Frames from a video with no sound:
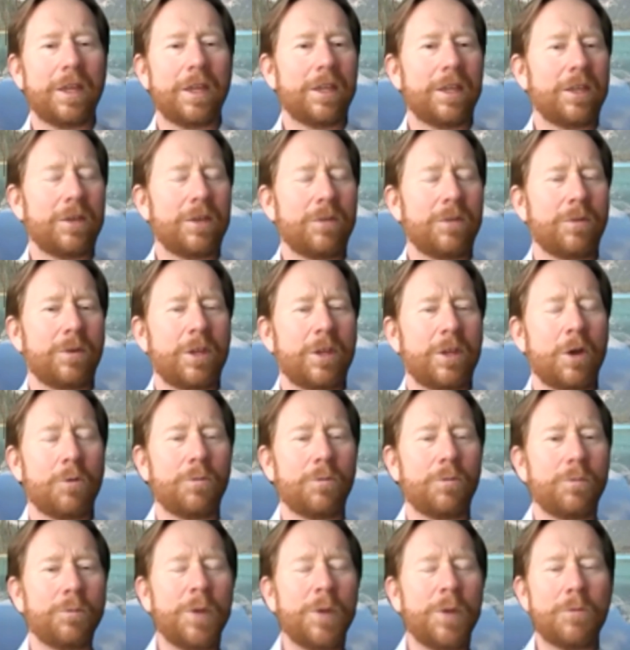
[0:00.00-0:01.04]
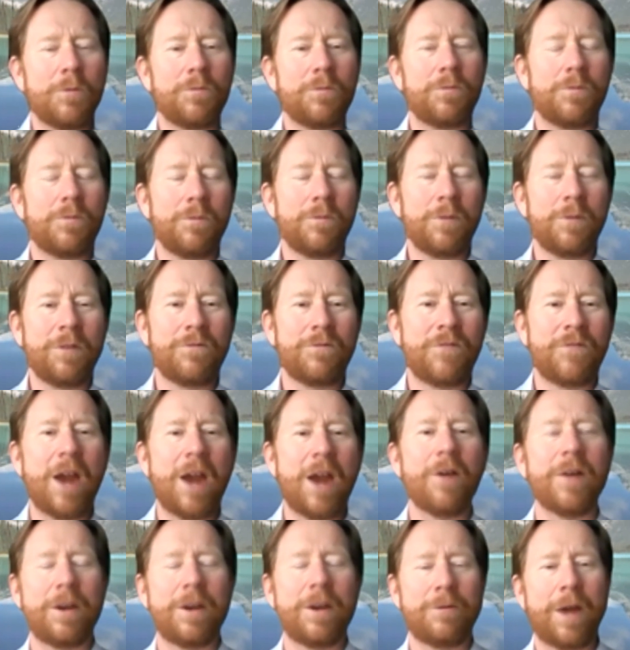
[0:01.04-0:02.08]
We
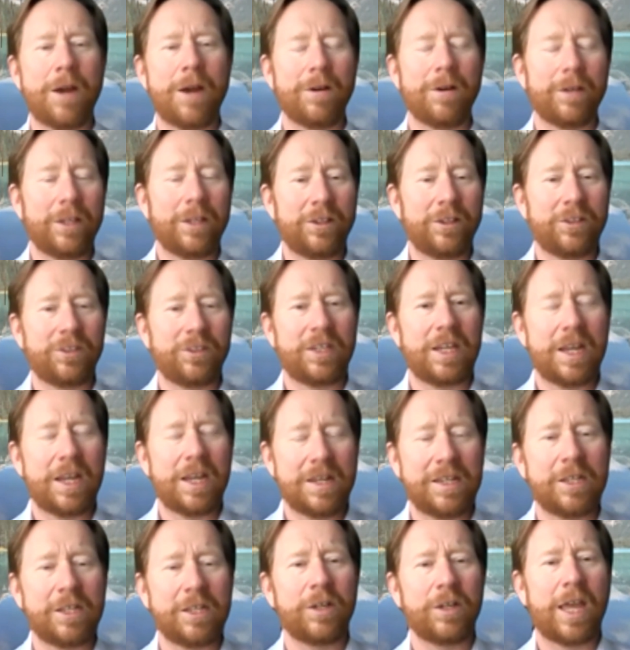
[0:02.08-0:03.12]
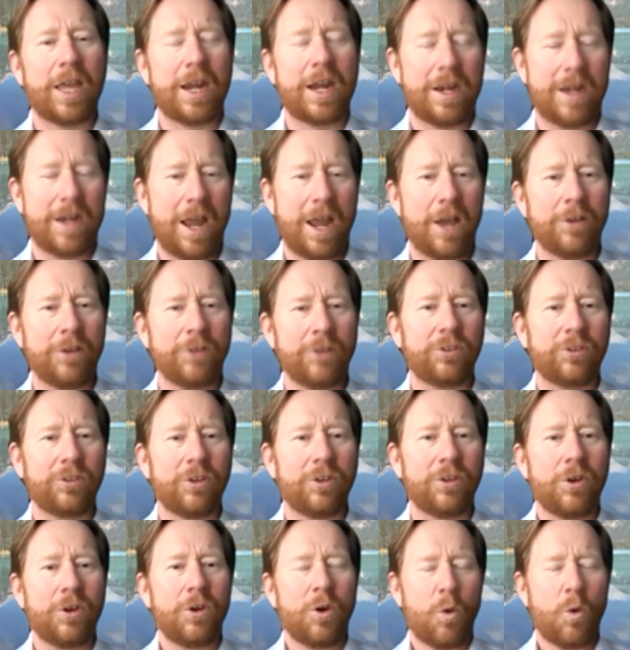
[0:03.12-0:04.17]
very rarely see a deal get announced
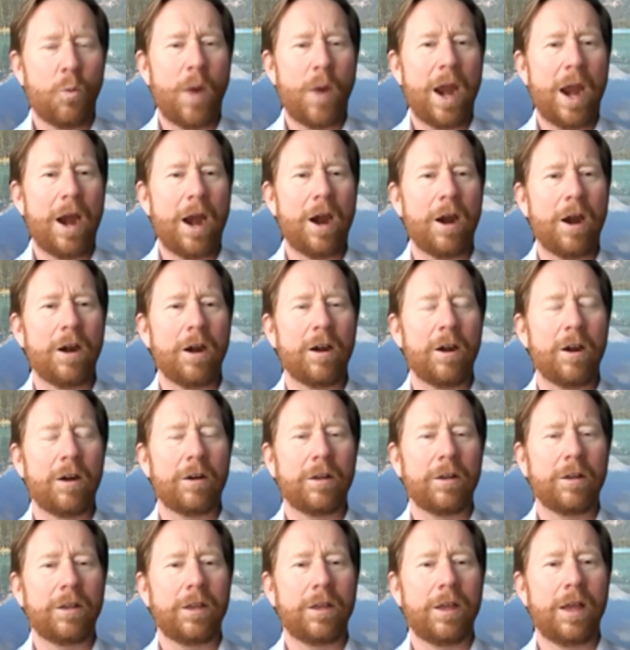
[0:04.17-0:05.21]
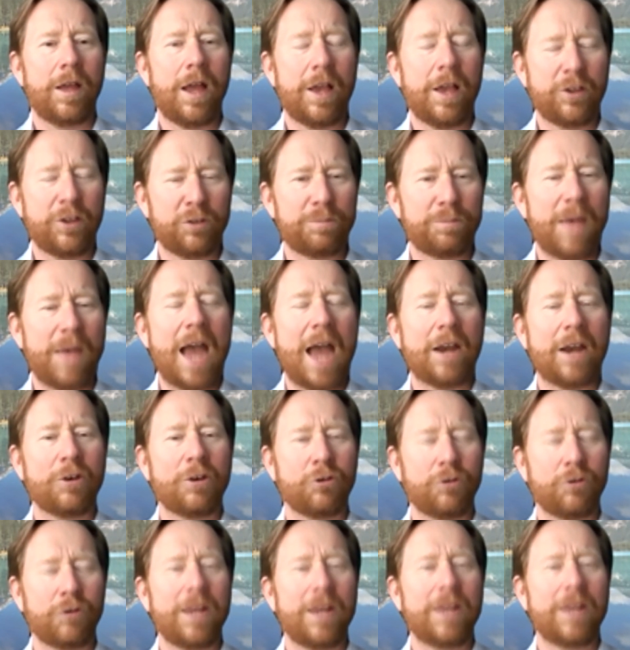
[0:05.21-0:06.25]
where a SPAC
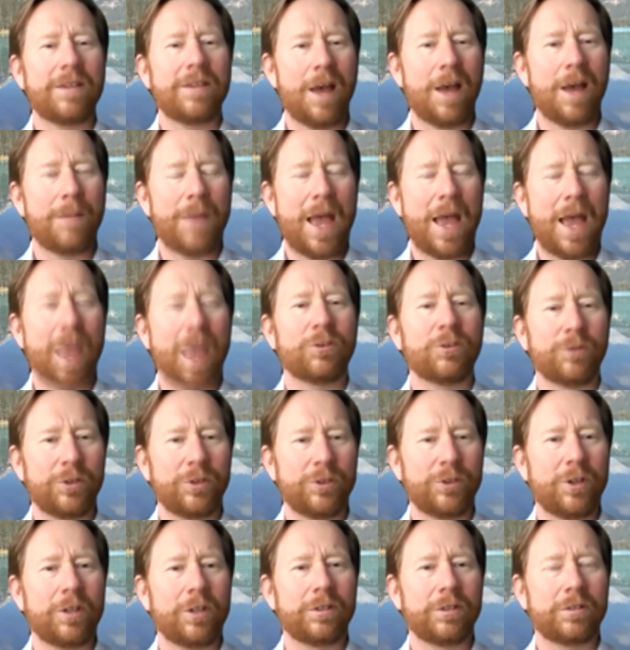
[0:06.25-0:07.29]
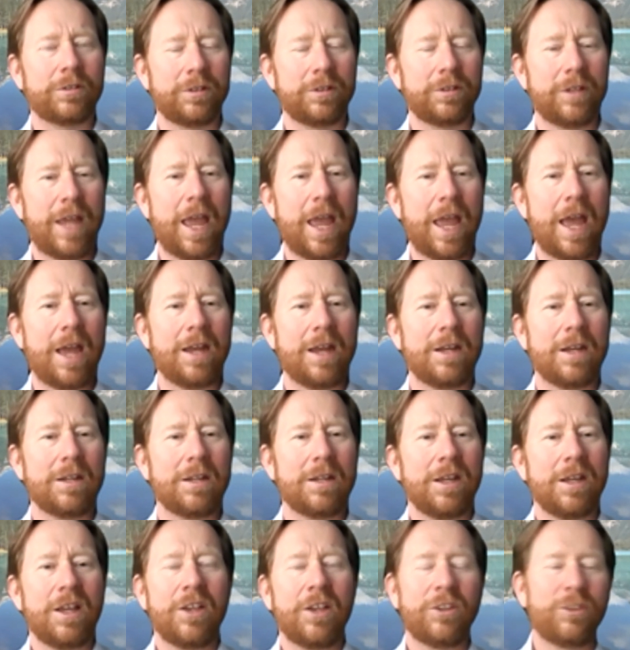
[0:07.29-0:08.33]
trades up as a result. And
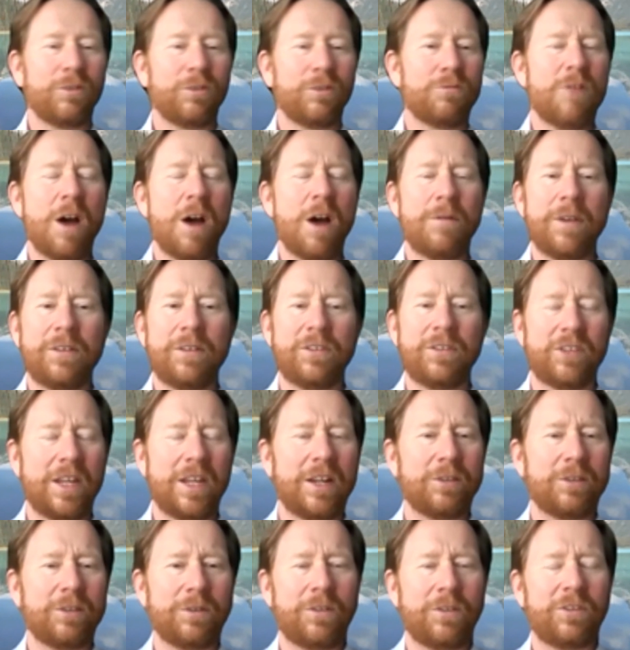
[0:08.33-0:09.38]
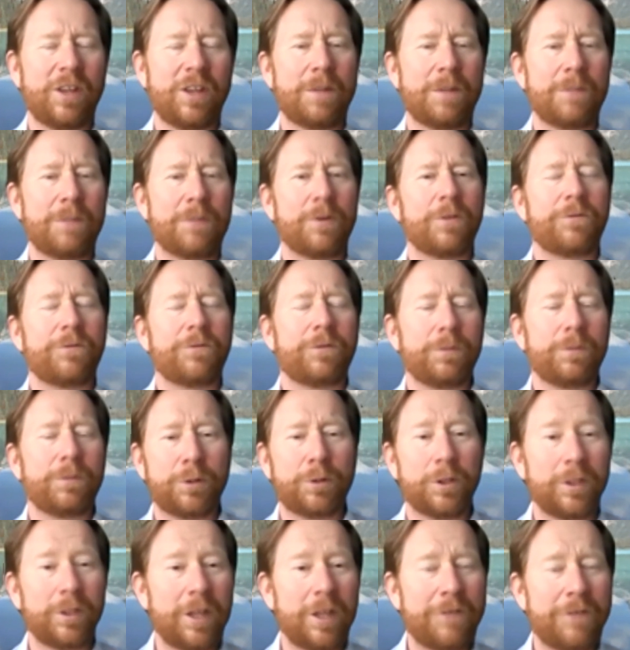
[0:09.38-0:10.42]
so what we've seen is a
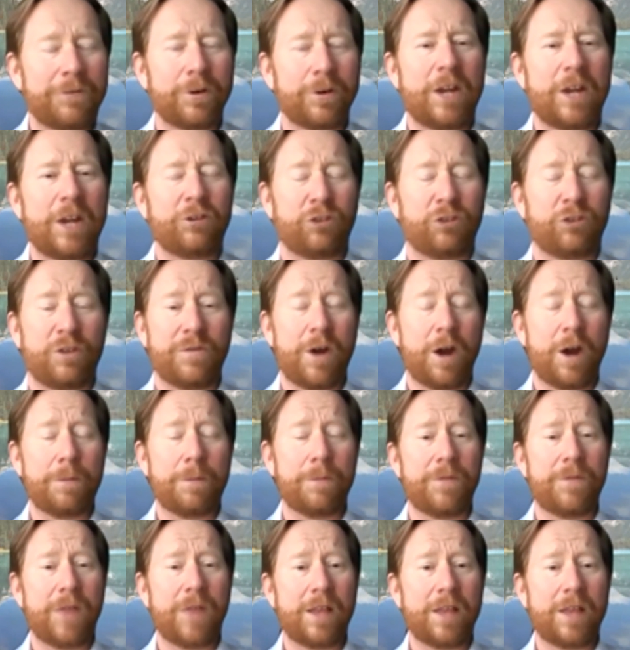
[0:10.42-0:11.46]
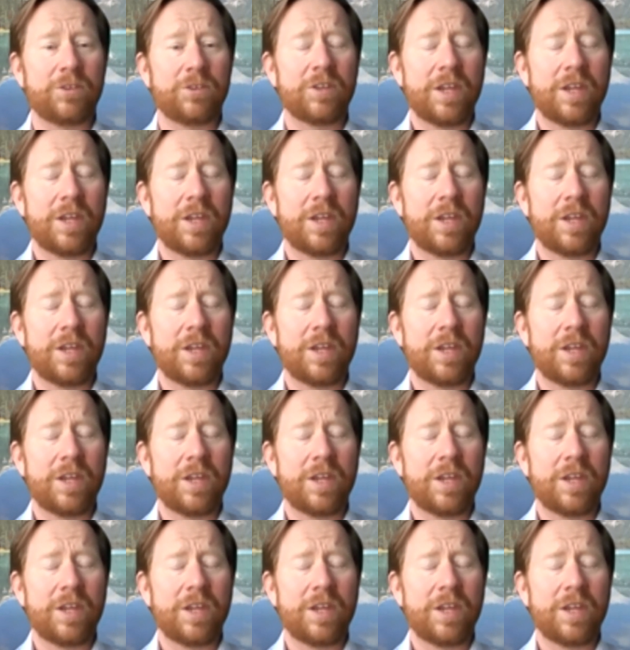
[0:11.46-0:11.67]
proliferation of ARB funds,